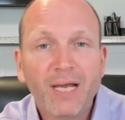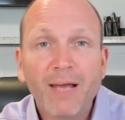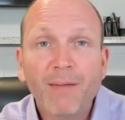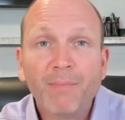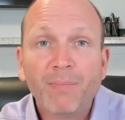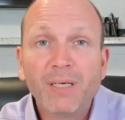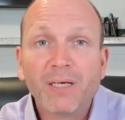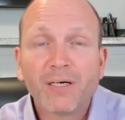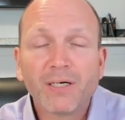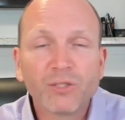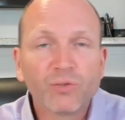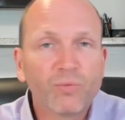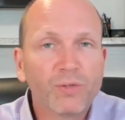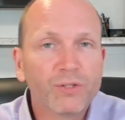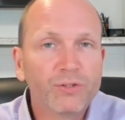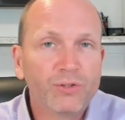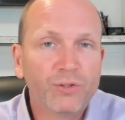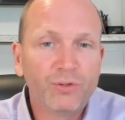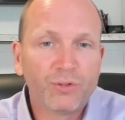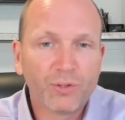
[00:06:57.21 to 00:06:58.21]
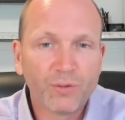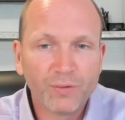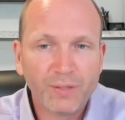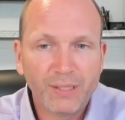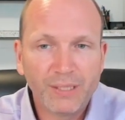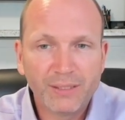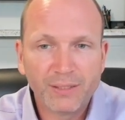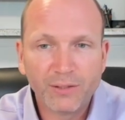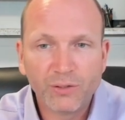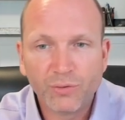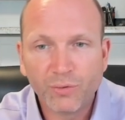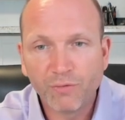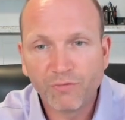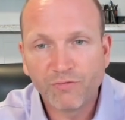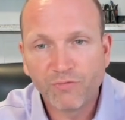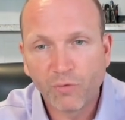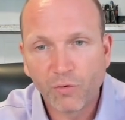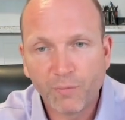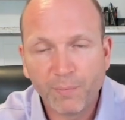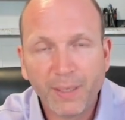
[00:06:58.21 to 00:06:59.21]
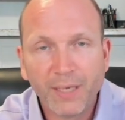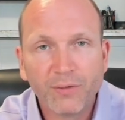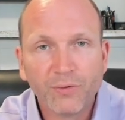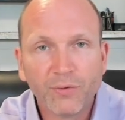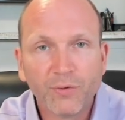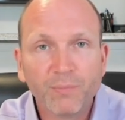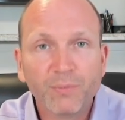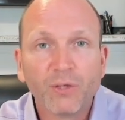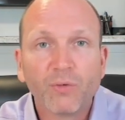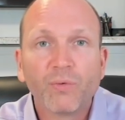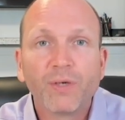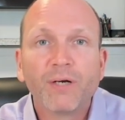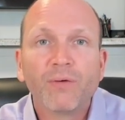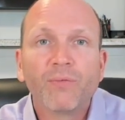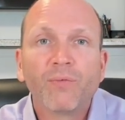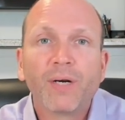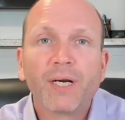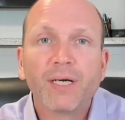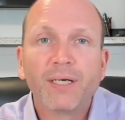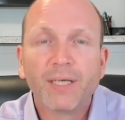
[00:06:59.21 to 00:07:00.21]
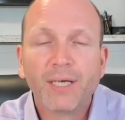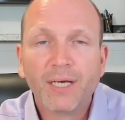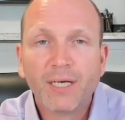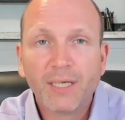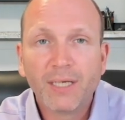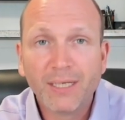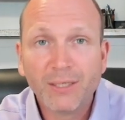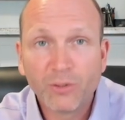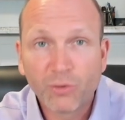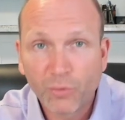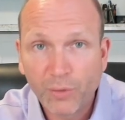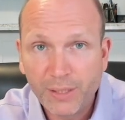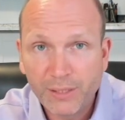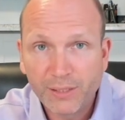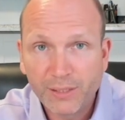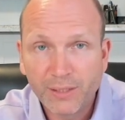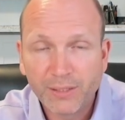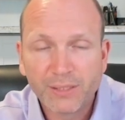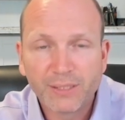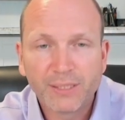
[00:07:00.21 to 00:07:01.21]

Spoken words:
because once you turn these into a 4-bedroom, the rent rate increases